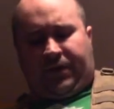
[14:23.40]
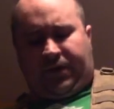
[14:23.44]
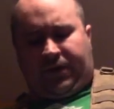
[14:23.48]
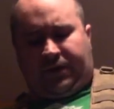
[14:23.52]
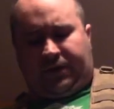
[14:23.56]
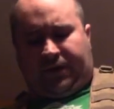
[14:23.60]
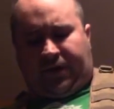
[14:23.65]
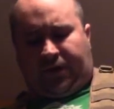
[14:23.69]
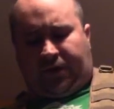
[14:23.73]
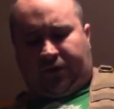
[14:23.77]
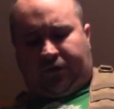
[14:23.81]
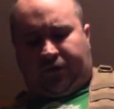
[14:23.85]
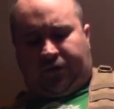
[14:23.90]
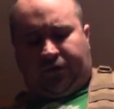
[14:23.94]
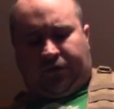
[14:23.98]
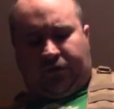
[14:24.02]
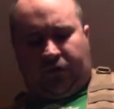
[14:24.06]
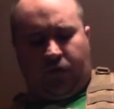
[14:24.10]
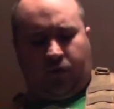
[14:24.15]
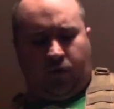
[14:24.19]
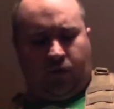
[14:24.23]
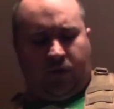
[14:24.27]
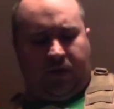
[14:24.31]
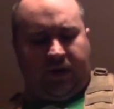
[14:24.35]
There's
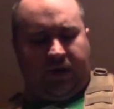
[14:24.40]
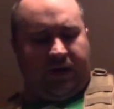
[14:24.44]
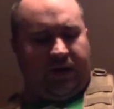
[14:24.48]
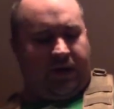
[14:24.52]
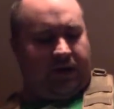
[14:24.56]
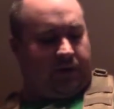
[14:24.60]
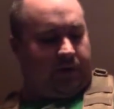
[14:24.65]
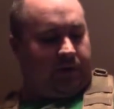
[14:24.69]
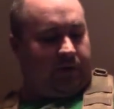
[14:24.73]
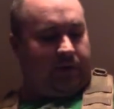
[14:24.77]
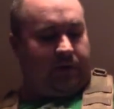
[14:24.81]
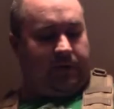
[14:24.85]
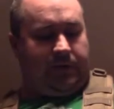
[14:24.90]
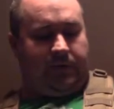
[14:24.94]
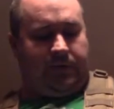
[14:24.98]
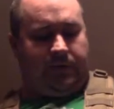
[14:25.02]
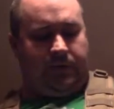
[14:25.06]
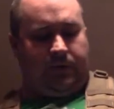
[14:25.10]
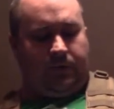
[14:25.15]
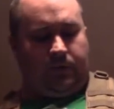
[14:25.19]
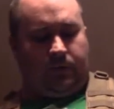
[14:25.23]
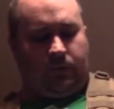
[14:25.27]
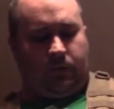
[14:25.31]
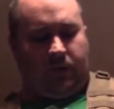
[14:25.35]
2 here,
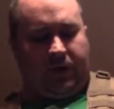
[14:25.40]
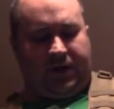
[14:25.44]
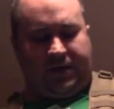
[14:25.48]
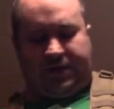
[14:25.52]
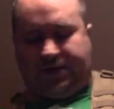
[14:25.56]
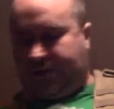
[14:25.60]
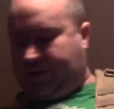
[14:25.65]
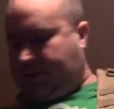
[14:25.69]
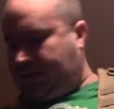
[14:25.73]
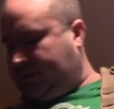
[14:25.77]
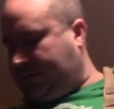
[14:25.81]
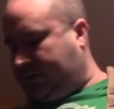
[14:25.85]
which